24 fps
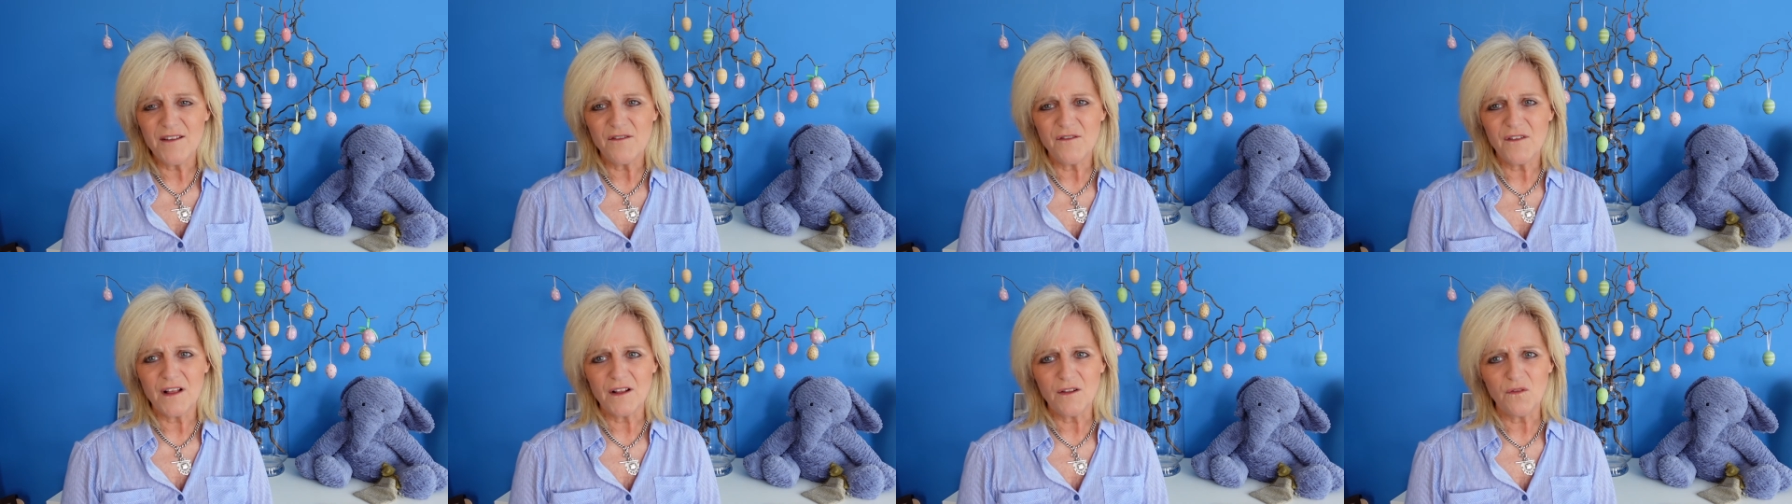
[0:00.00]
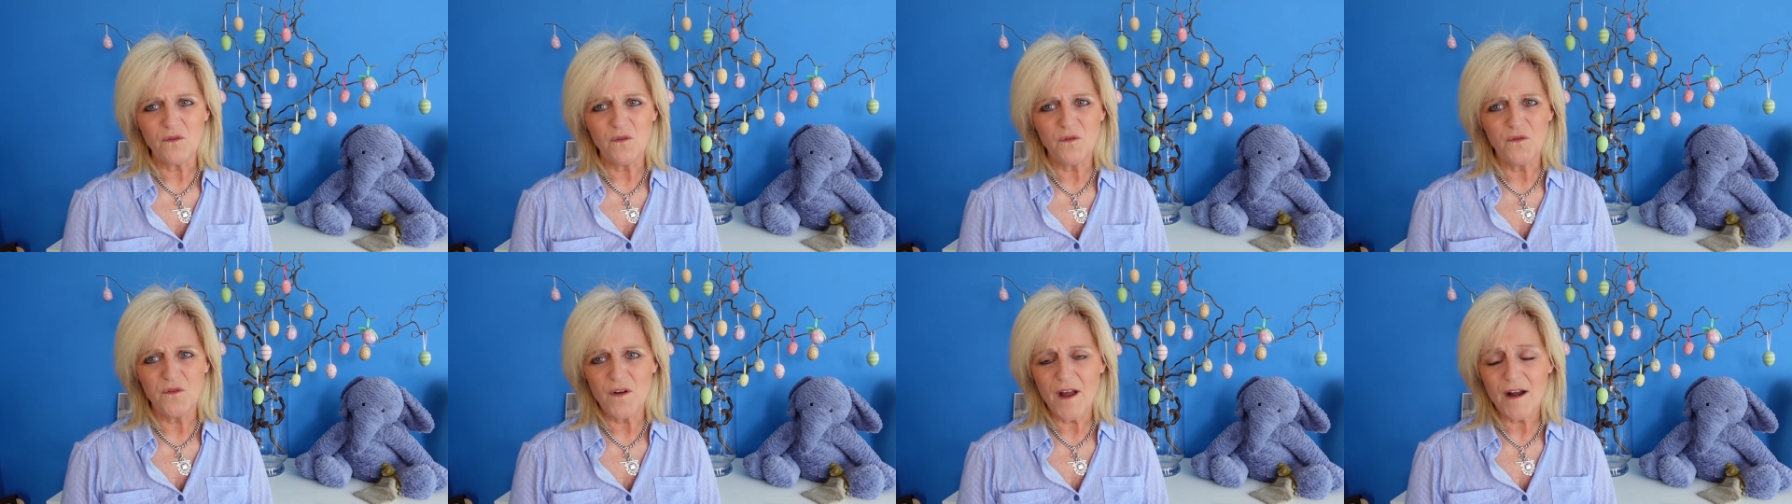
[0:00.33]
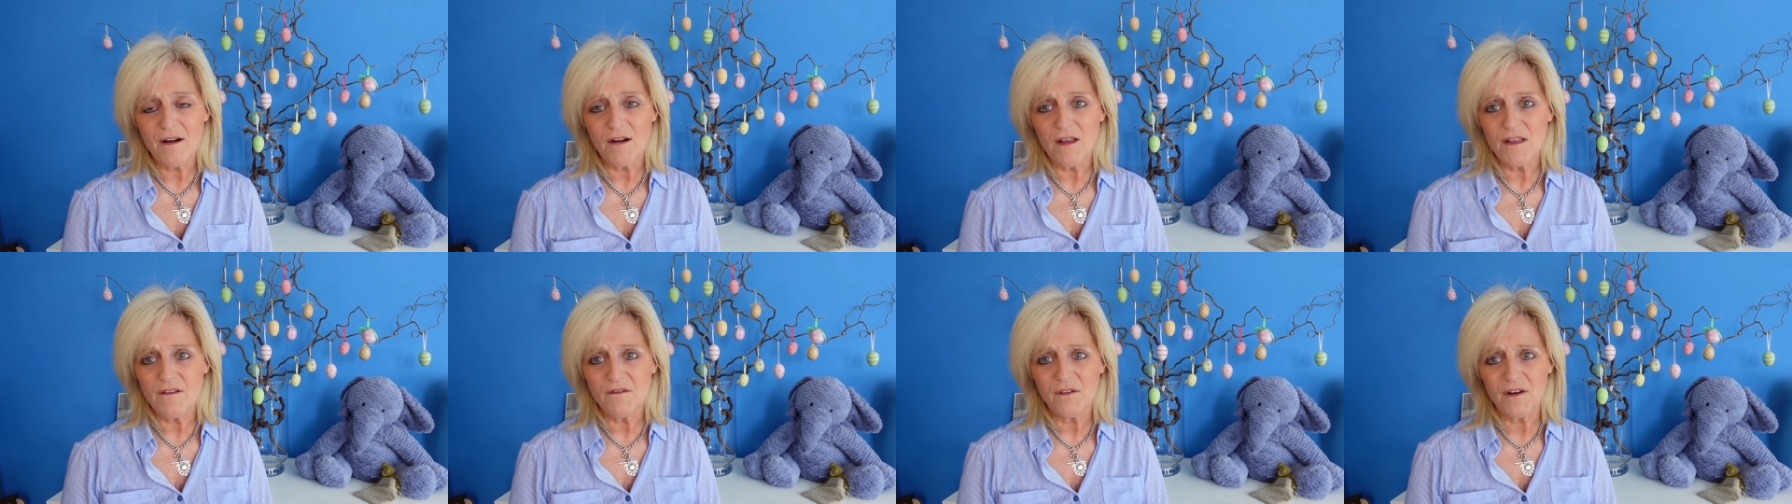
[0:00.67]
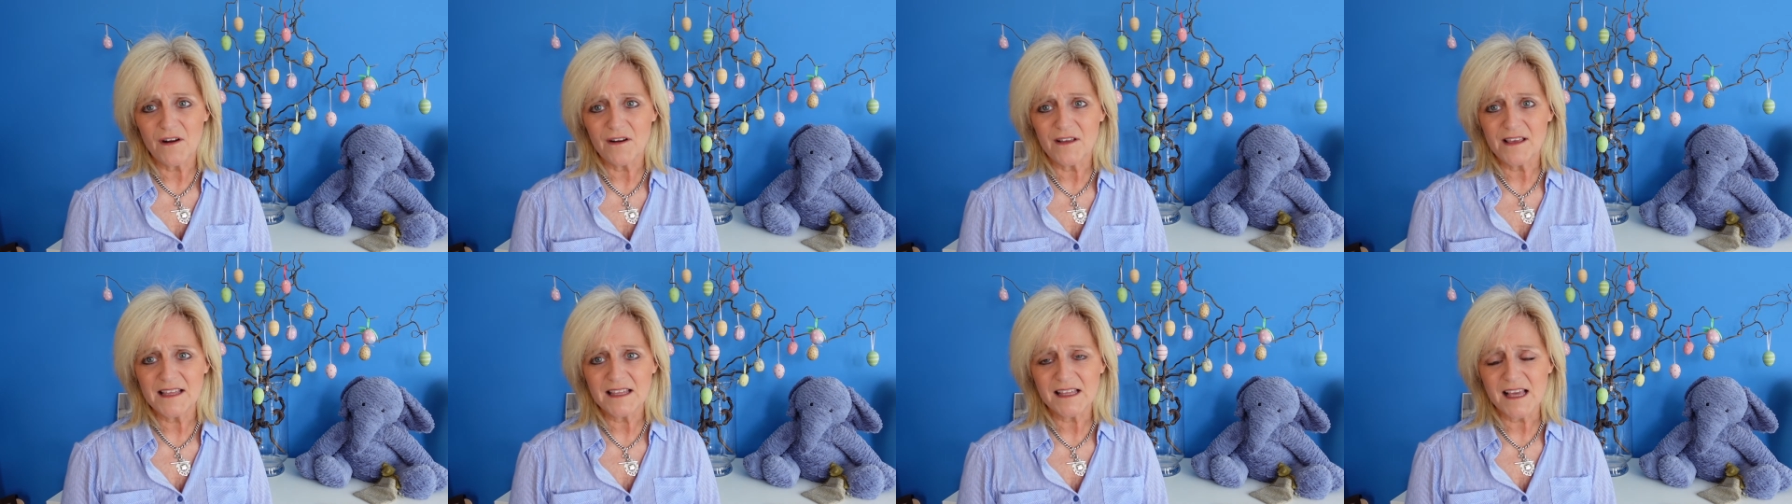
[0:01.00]
felt very,
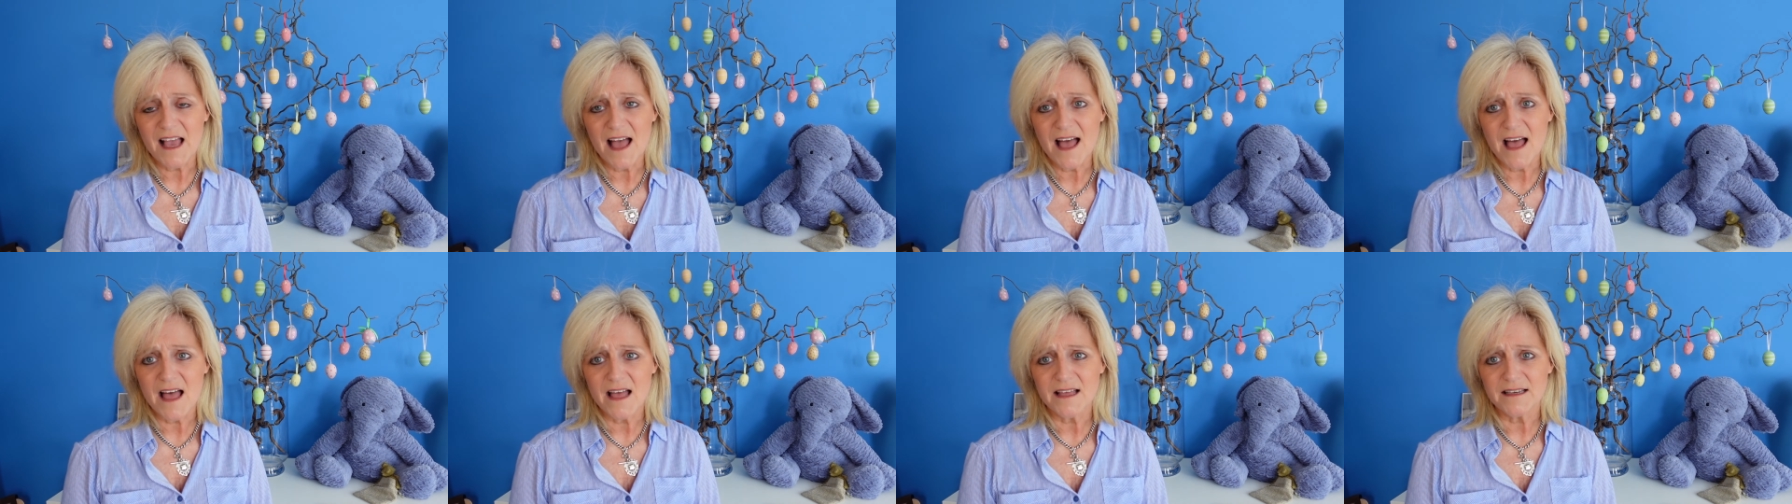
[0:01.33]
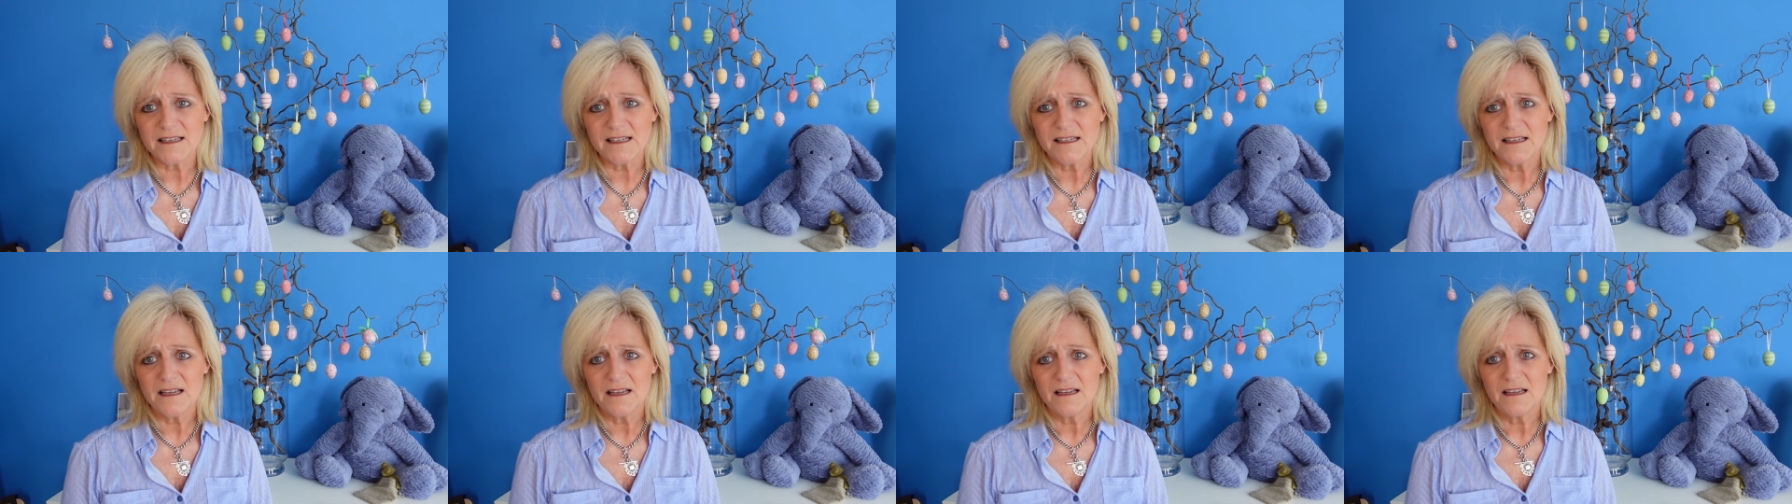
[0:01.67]
very sad.